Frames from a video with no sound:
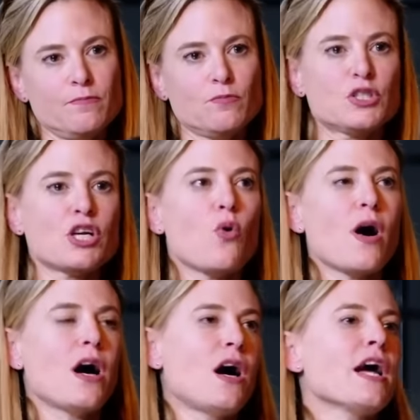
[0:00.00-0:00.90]
Mm-hmm. So
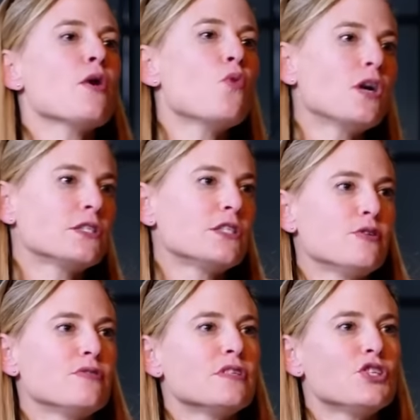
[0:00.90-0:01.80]
I want to
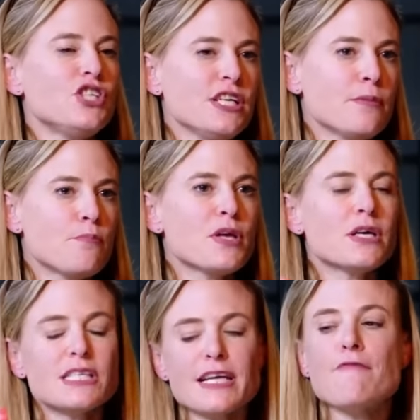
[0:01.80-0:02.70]
go to the gym
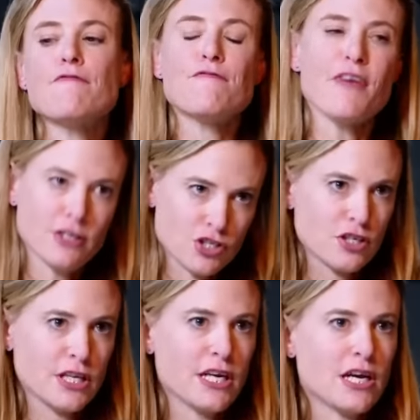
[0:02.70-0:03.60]
because
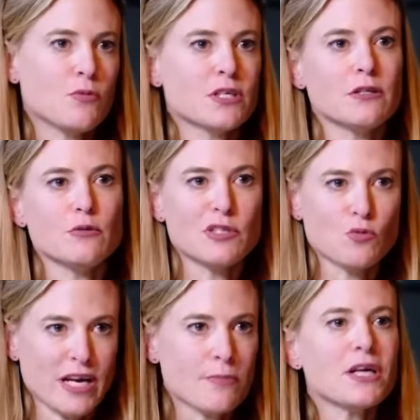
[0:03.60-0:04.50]
eventually I want to lose
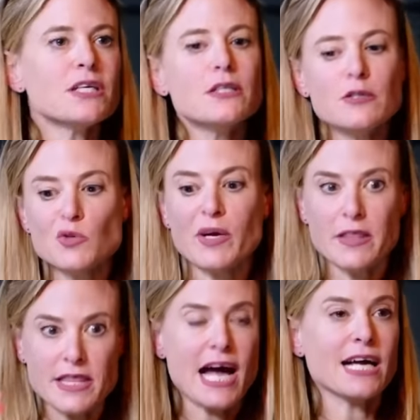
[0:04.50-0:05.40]
weight. I'm not going to lose
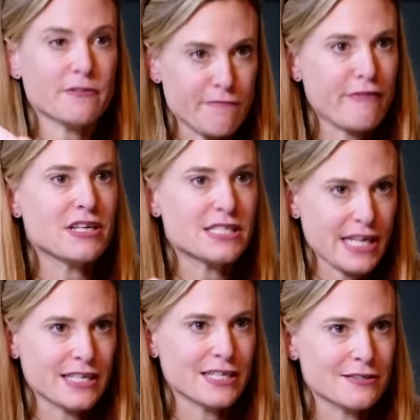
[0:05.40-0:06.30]
weight that very
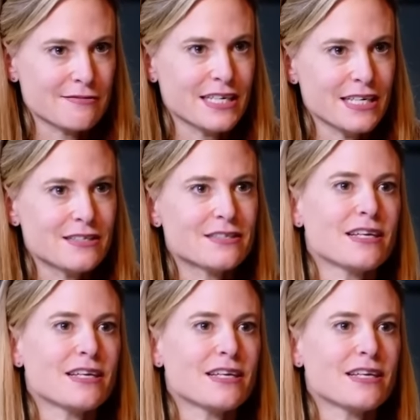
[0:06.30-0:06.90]
second, right?